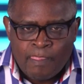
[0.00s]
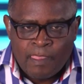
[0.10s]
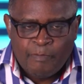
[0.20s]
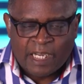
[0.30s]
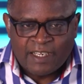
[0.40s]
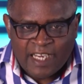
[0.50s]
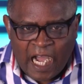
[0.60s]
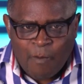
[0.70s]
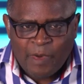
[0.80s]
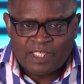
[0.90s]
but now
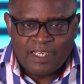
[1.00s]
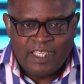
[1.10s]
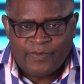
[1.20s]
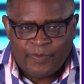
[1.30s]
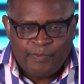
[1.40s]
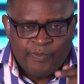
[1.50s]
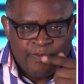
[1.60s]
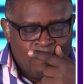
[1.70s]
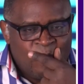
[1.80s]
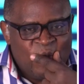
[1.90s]
must live
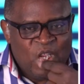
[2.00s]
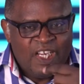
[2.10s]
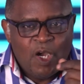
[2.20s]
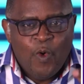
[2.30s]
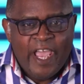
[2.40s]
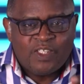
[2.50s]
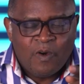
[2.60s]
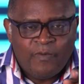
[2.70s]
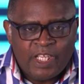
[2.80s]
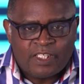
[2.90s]
in the ways
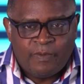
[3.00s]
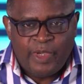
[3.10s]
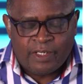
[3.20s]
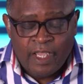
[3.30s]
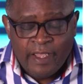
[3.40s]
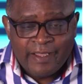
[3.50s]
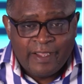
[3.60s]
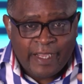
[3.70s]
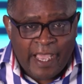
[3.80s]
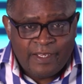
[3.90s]
of the Spirit,
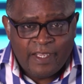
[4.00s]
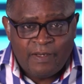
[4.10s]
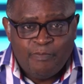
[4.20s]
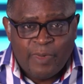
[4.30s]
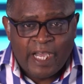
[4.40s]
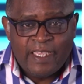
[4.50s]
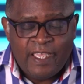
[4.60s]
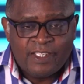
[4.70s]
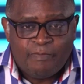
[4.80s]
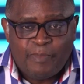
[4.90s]
guided by
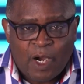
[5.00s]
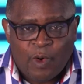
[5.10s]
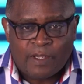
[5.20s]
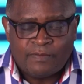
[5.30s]
his power.